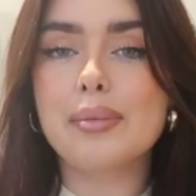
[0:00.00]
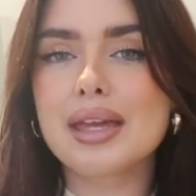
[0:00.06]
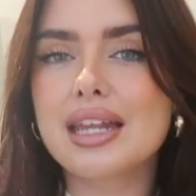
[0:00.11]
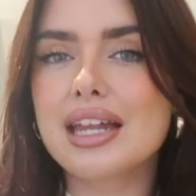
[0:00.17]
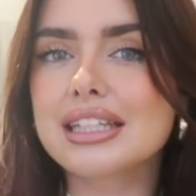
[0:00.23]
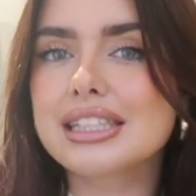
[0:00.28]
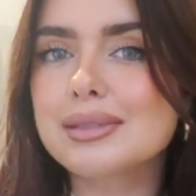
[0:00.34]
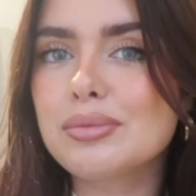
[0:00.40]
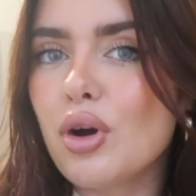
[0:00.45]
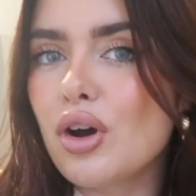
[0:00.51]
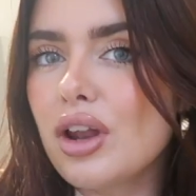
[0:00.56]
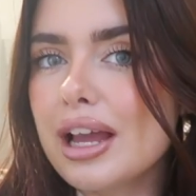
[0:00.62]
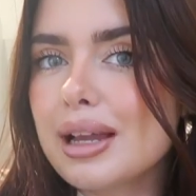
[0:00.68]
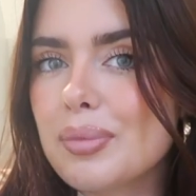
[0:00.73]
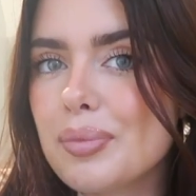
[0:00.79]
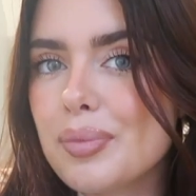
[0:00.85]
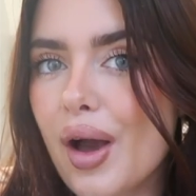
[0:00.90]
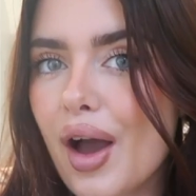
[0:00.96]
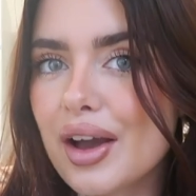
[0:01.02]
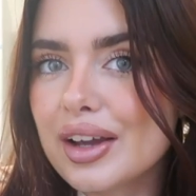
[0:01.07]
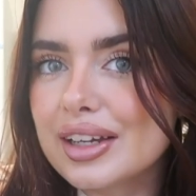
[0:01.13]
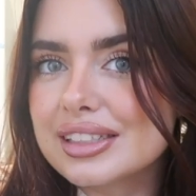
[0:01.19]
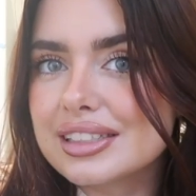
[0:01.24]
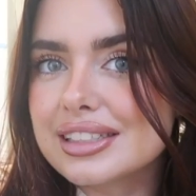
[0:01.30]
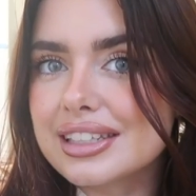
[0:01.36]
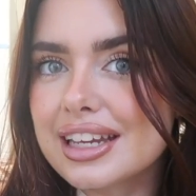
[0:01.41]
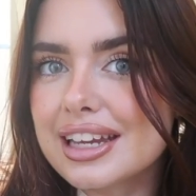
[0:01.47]
I mean, it's more like
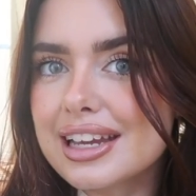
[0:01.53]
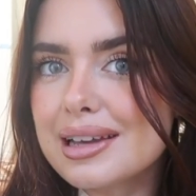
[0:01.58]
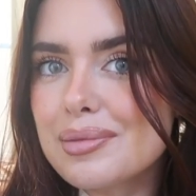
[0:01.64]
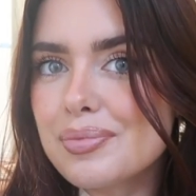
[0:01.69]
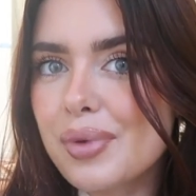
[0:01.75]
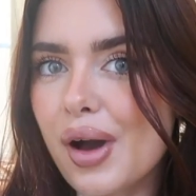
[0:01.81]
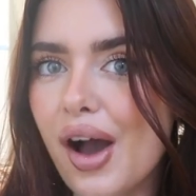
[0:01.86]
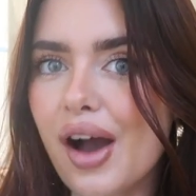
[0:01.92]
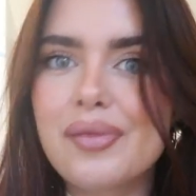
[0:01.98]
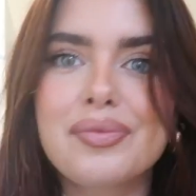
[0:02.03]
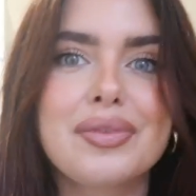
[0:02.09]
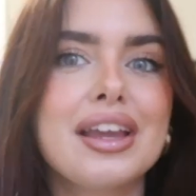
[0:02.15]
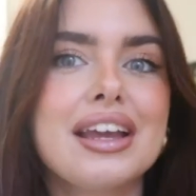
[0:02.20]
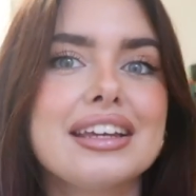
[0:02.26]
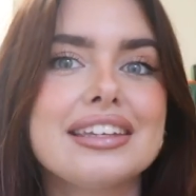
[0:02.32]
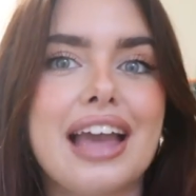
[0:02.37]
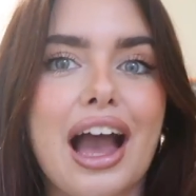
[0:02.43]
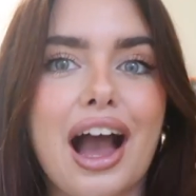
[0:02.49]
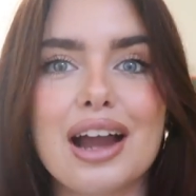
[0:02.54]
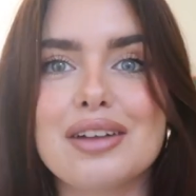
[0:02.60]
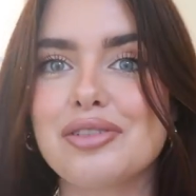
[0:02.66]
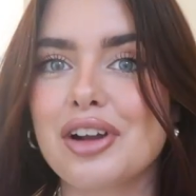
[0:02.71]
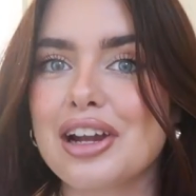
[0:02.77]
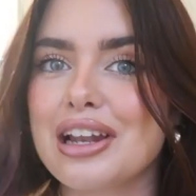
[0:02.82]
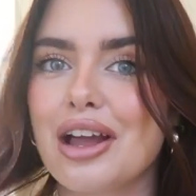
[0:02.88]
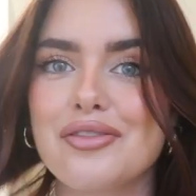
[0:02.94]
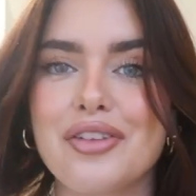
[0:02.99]
burgundy, but yeah, I
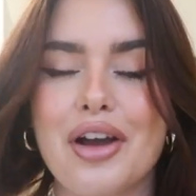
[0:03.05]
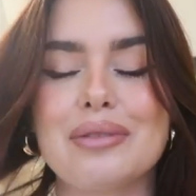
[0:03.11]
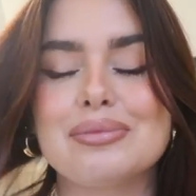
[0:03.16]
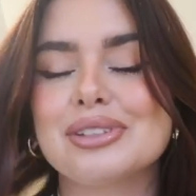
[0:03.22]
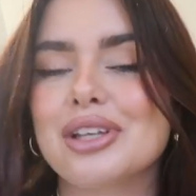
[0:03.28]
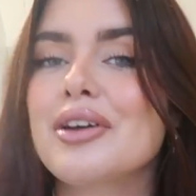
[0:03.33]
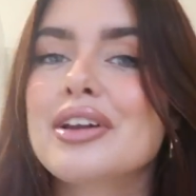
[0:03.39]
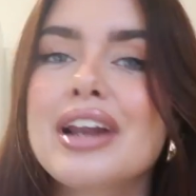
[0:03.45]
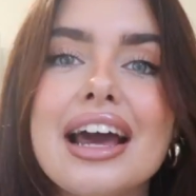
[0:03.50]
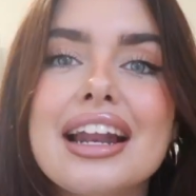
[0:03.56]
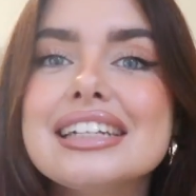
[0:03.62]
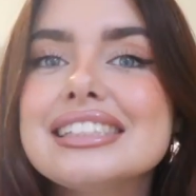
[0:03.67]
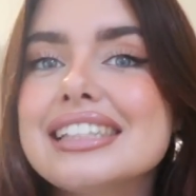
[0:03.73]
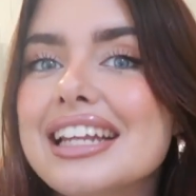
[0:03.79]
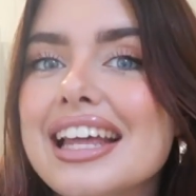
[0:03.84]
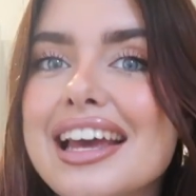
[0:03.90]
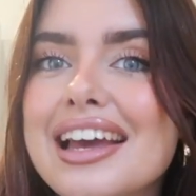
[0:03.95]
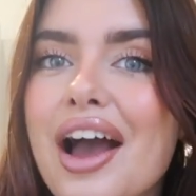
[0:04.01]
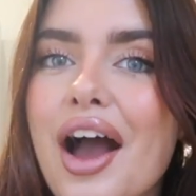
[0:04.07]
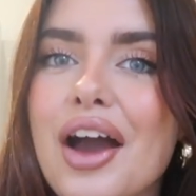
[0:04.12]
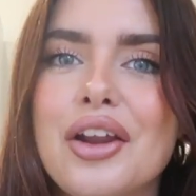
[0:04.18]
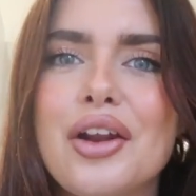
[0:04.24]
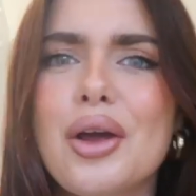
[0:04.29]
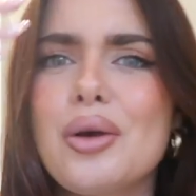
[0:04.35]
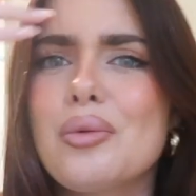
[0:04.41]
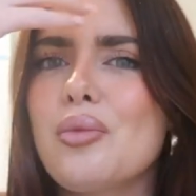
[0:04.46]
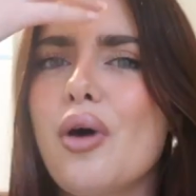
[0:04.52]
really love it. I'm so glad I did it. I
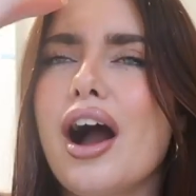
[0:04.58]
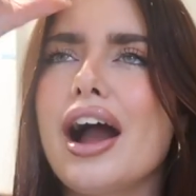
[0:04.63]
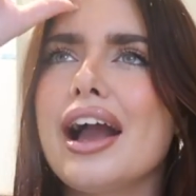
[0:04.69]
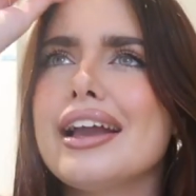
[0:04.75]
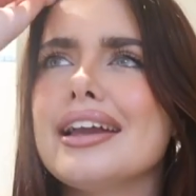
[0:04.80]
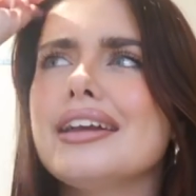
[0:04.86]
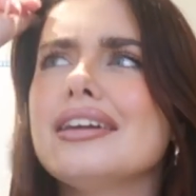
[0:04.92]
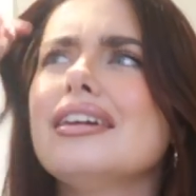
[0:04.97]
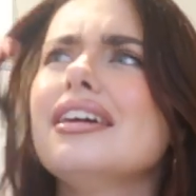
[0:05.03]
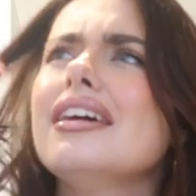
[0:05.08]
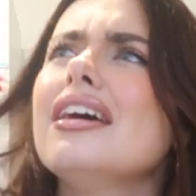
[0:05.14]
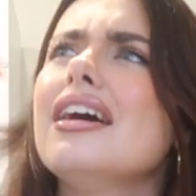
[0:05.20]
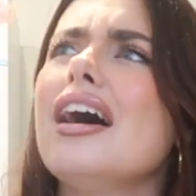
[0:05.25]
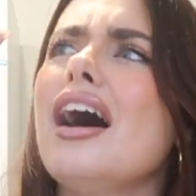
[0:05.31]
don't know why.